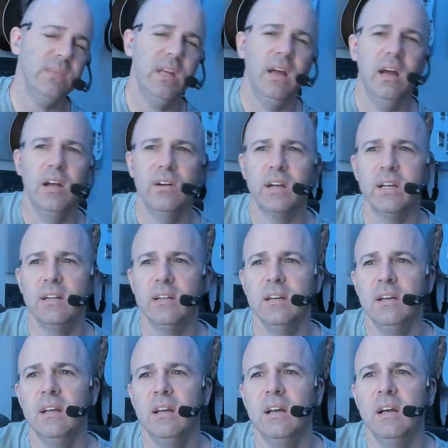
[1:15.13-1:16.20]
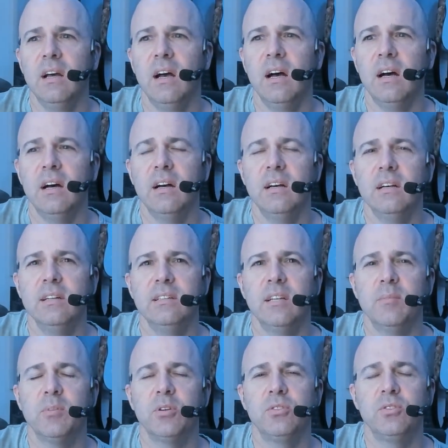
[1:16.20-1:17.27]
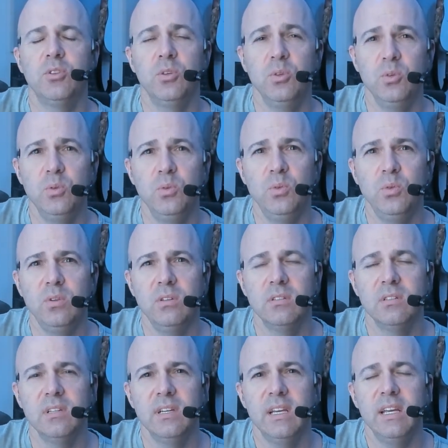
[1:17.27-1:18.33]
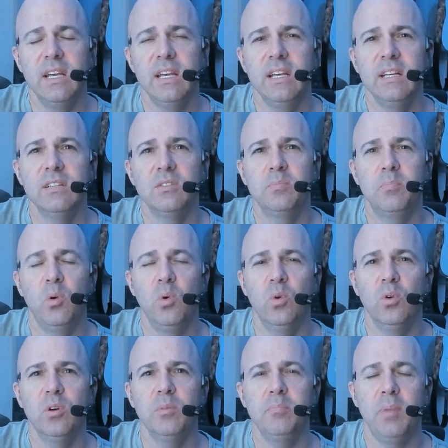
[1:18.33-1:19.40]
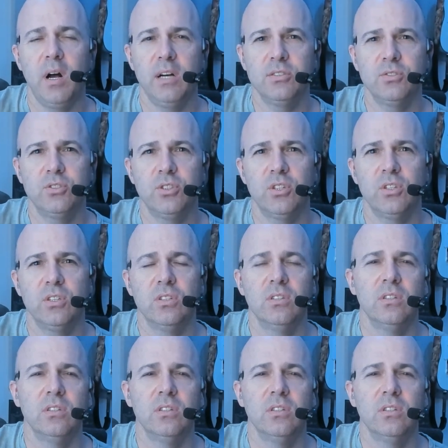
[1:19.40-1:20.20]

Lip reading: All right. Number 2 is poor posture.